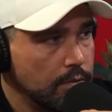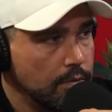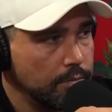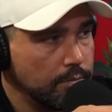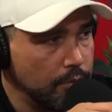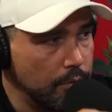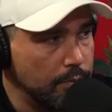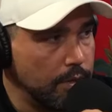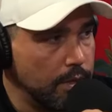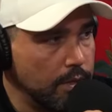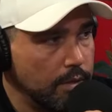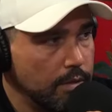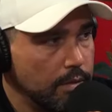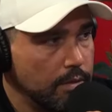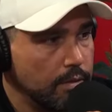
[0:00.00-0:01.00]

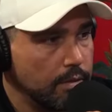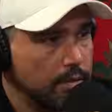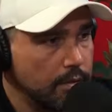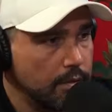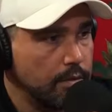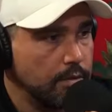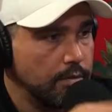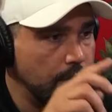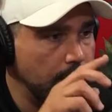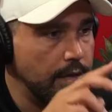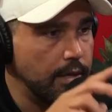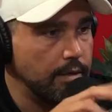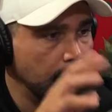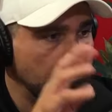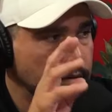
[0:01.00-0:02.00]
puberty,
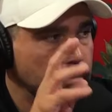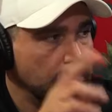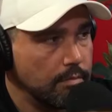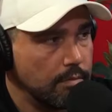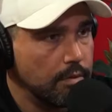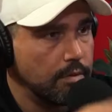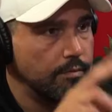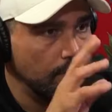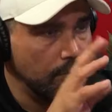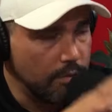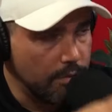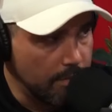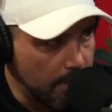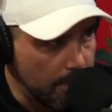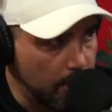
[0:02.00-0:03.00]
then if you
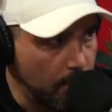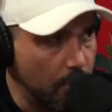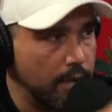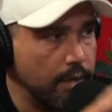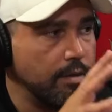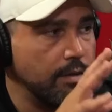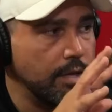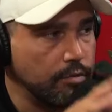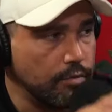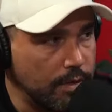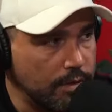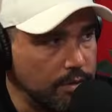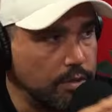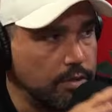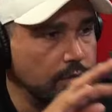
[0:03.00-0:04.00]
were a boy that
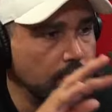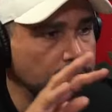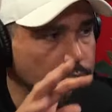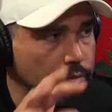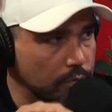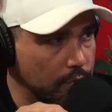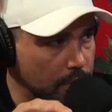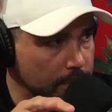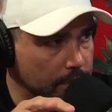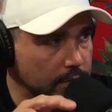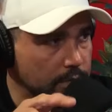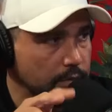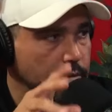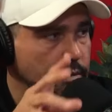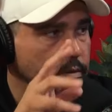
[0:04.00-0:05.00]
transitioned to a
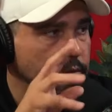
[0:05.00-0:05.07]
woman,